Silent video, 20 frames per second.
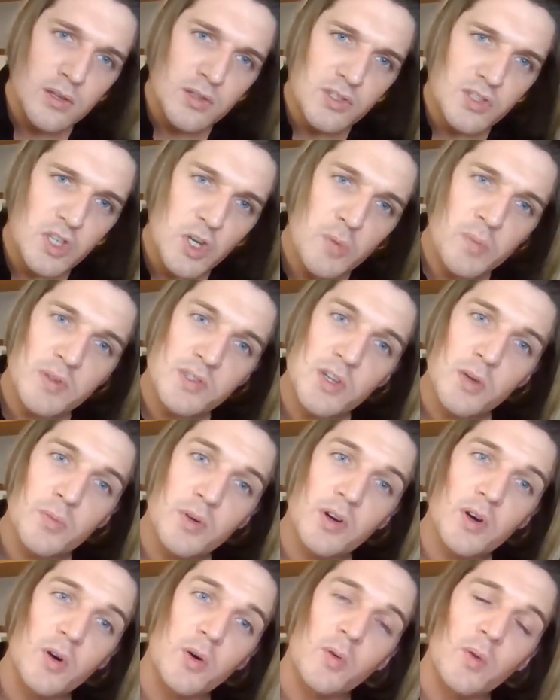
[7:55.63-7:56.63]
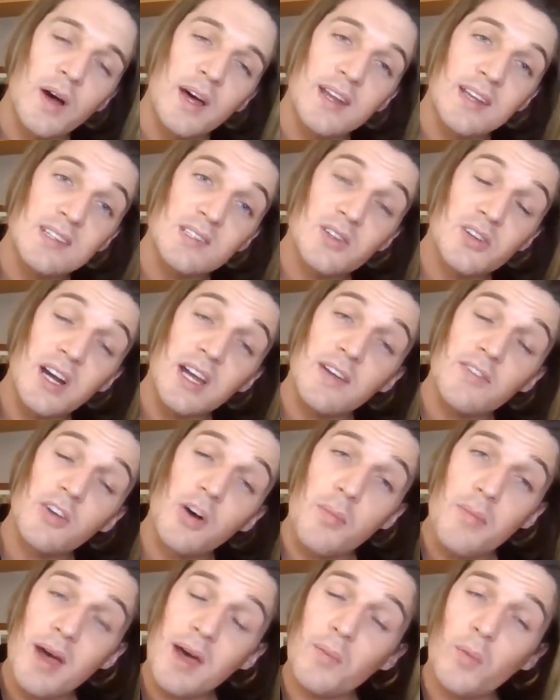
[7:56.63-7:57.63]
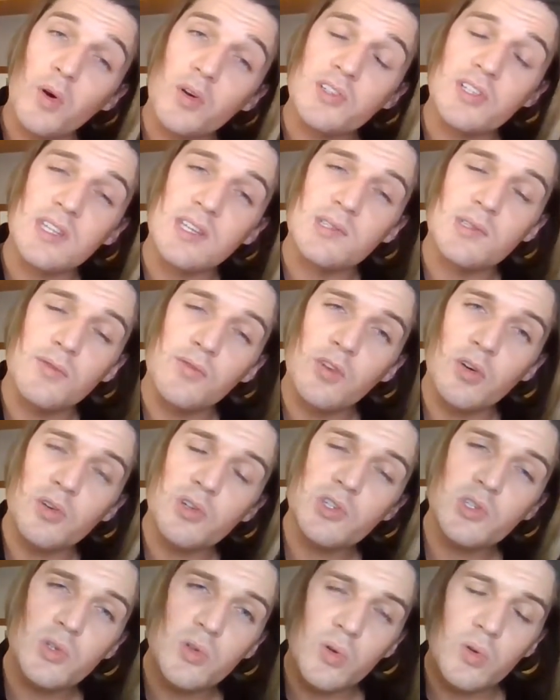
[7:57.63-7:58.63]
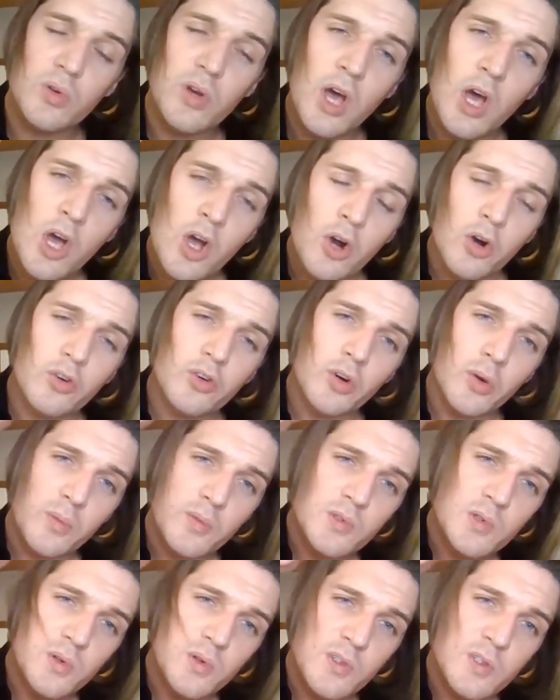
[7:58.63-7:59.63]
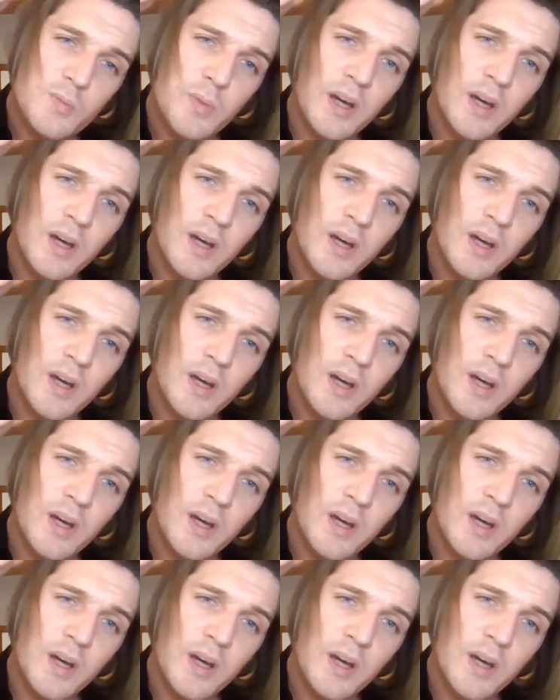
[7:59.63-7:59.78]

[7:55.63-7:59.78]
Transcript: super, super cool, and it's great. If you're a man watching this, if you've got short, cropped, sort of